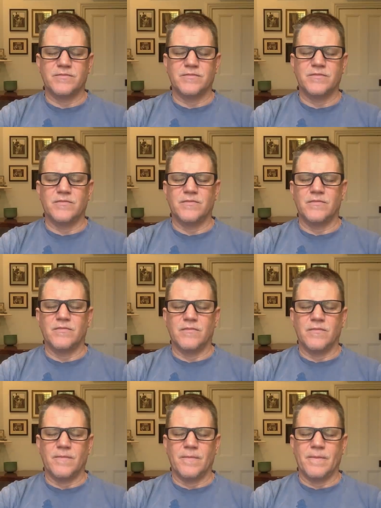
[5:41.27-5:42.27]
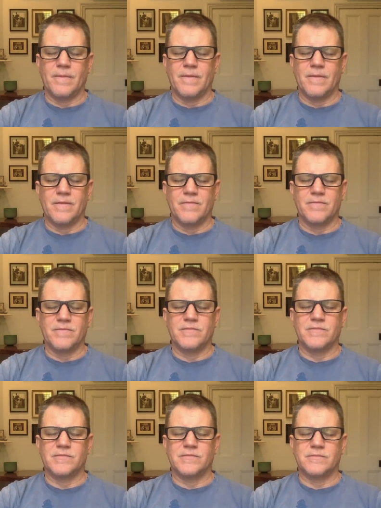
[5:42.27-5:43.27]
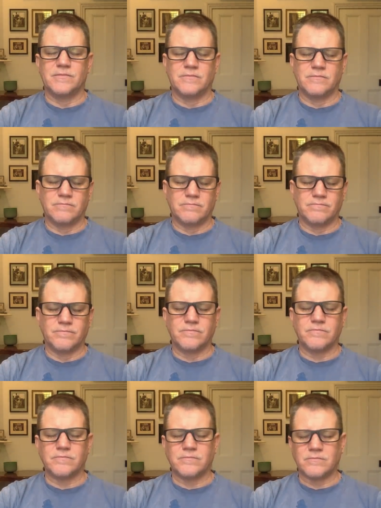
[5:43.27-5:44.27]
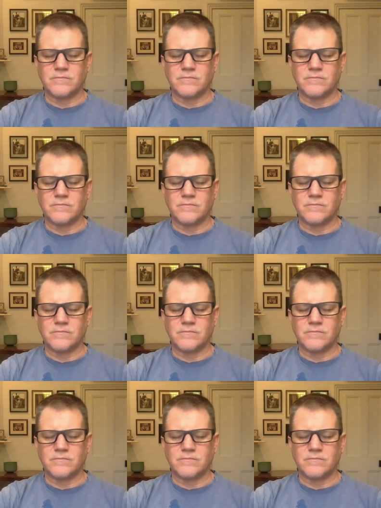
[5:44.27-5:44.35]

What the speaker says: Nothing is said.